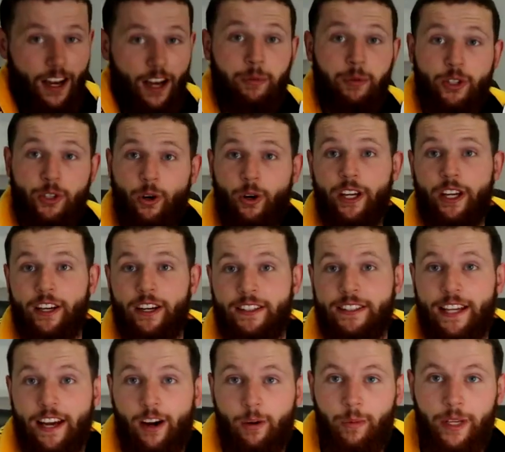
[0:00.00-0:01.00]
I'm sure you're
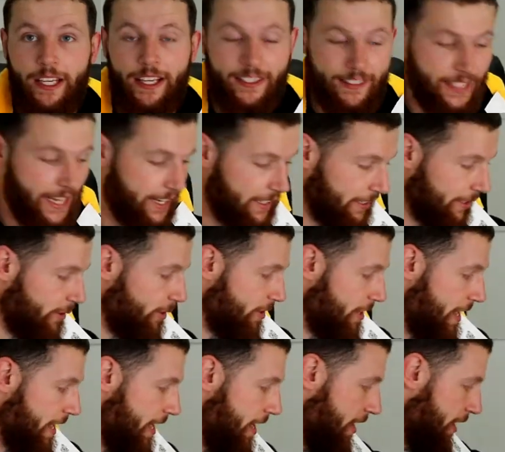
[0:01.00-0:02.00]
going to tell me exactly who
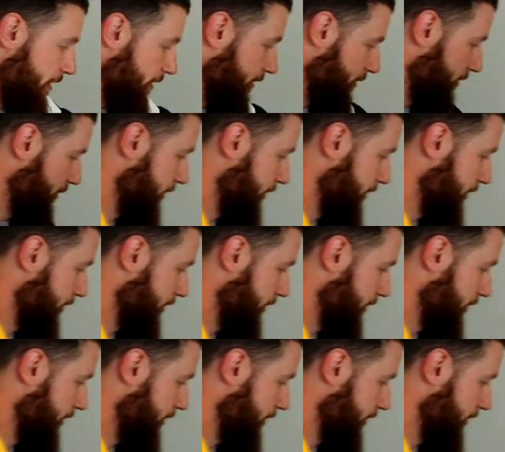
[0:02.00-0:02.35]
they are.